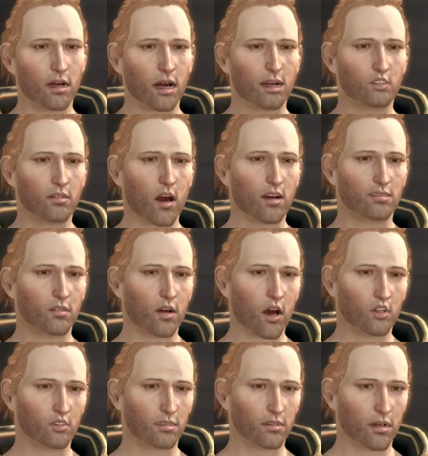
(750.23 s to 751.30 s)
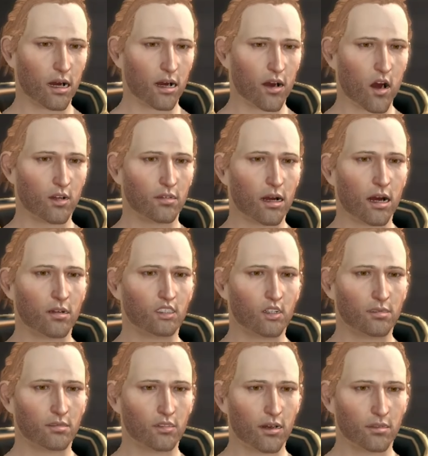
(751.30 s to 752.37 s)
I would ask no one to take on the
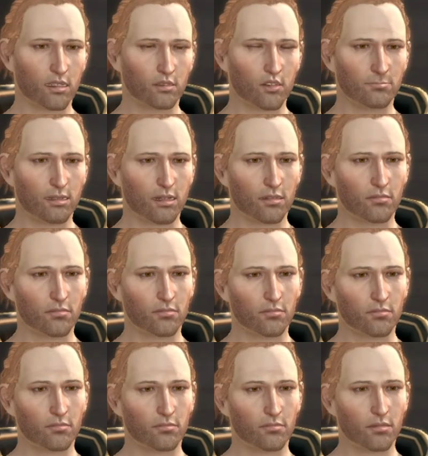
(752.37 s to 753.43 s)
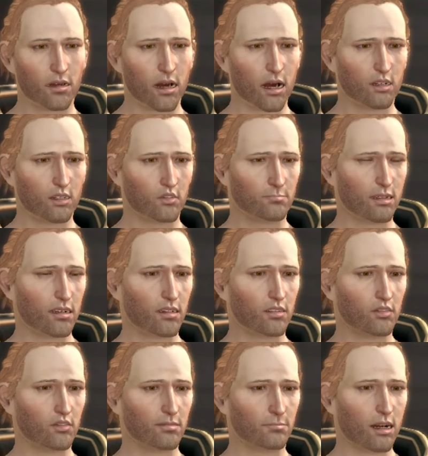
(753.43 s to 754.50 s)
danger of traveling with me. I will be
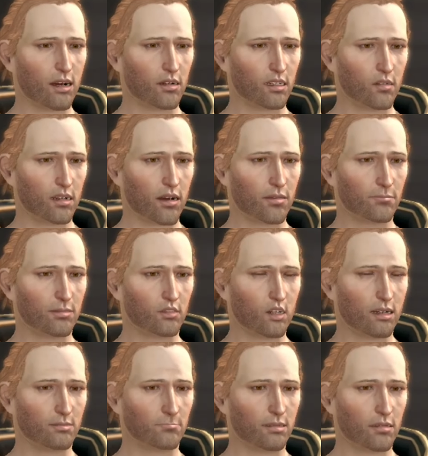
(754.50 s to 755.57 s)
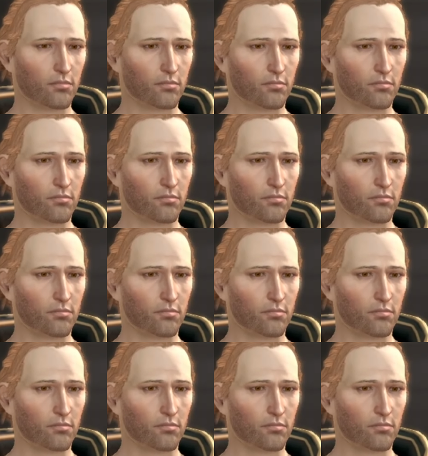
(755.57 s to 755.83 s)
here in my clinic if you need me.